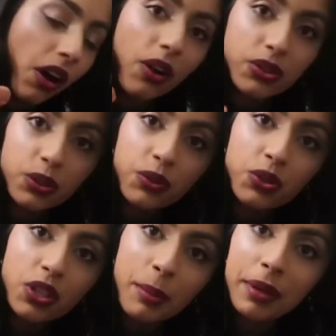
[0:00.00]
Also, if you
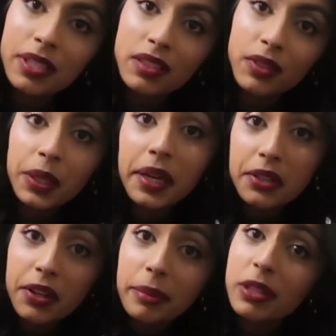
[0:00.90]
saw my recent video, I
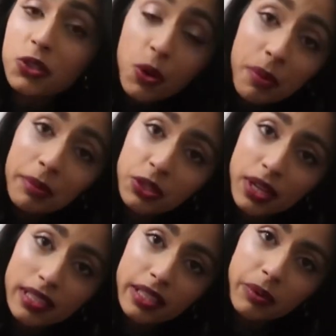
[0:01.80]
talked about dopamine
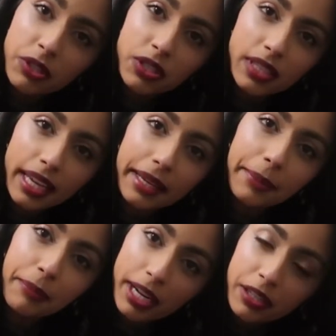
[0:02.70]
dressing, which is like
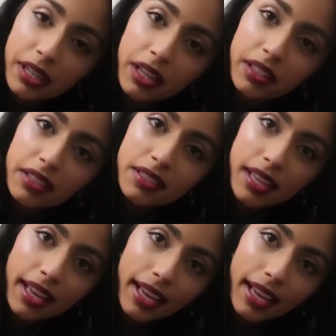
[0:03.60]
brighter colors,